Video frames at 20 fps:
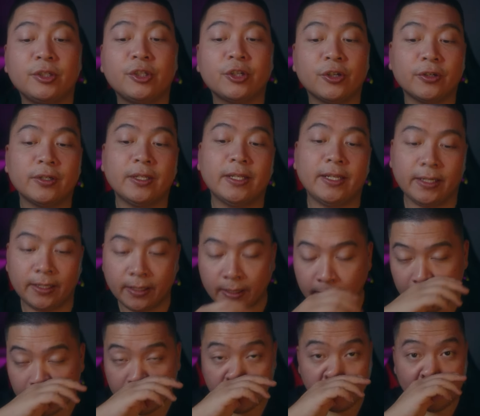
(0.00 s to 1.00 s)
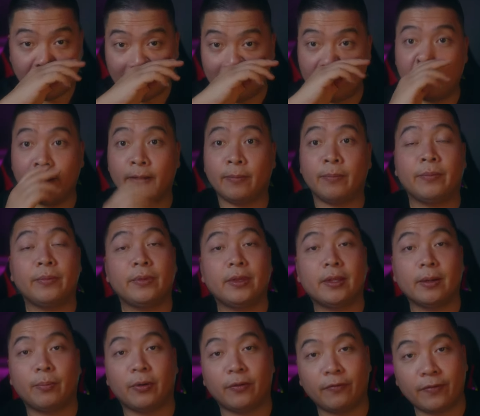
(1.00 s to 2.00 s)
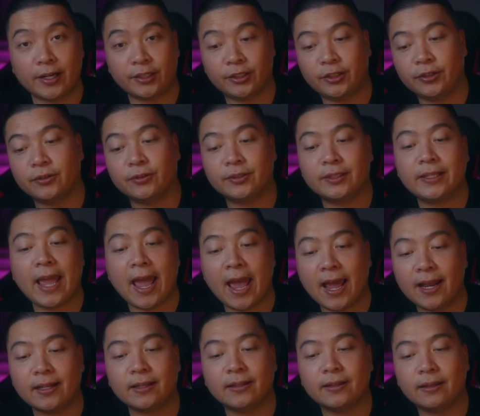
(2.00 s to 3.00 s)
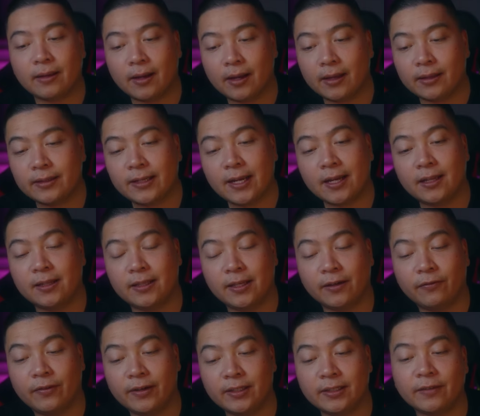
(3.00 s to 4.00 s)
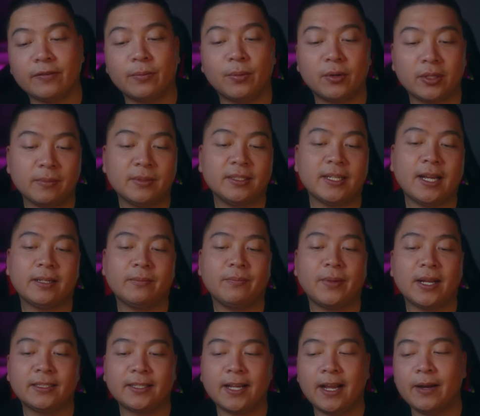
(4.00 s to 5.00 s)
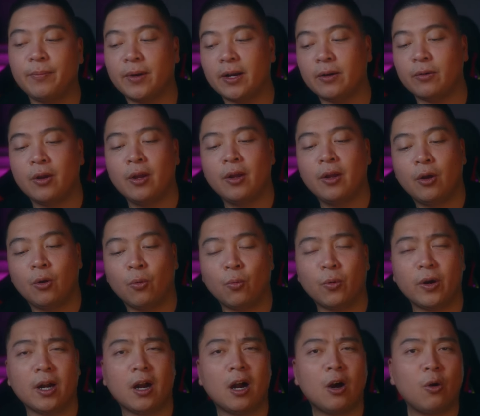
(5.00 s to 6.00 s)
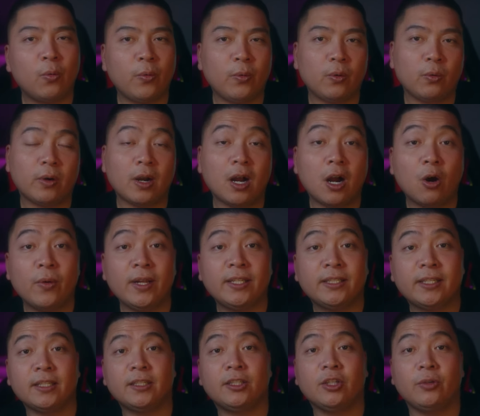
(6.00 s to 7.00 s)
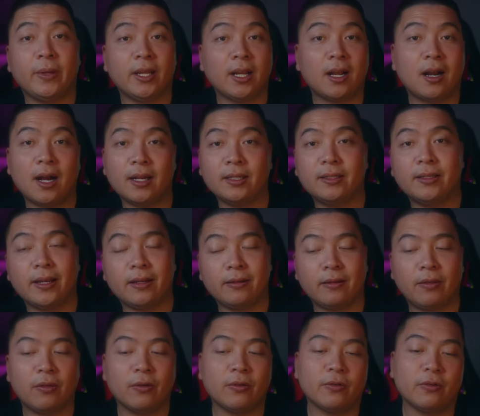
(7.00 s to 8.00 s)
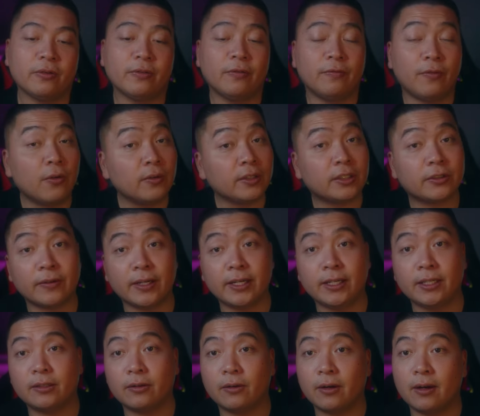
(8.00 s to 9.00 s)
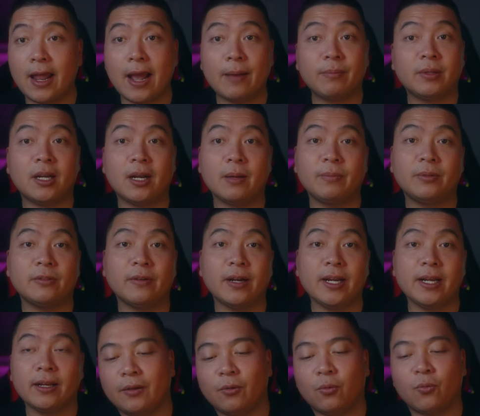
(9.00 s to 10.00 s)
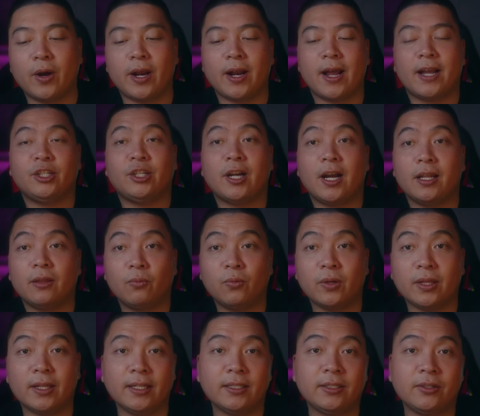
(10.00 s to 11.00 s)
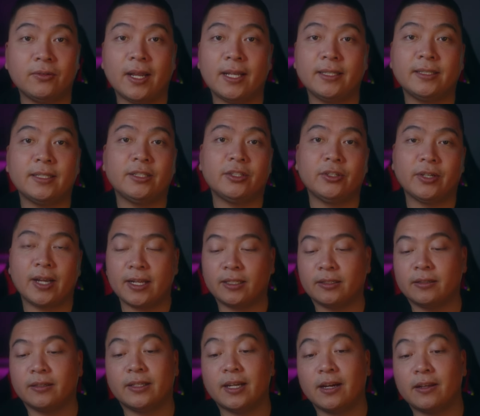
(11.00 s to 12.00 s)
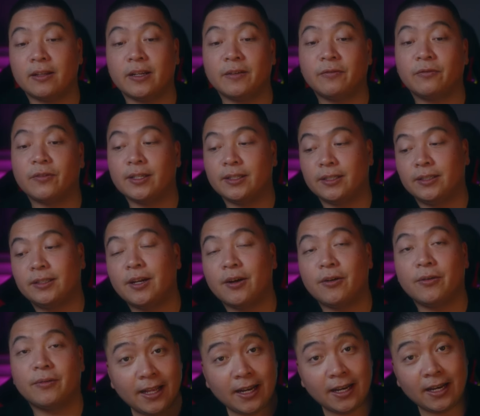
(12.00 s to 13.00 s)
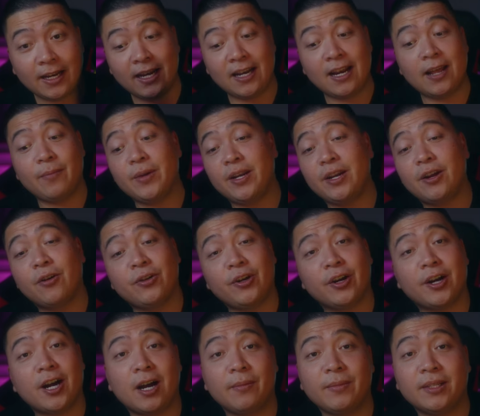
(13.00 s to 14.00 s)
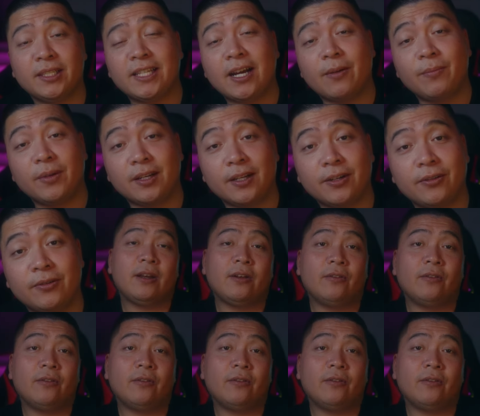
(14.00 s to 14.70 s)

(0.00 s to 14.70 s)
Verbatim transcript: Surely, uh, the professionals can uh, tell the difference if you put them side by side, but we're all we're always consuming content through phone screens or laptops, right? When I shot with these two lenses, you guys couldn't tell the difference. So let me know your comments down below.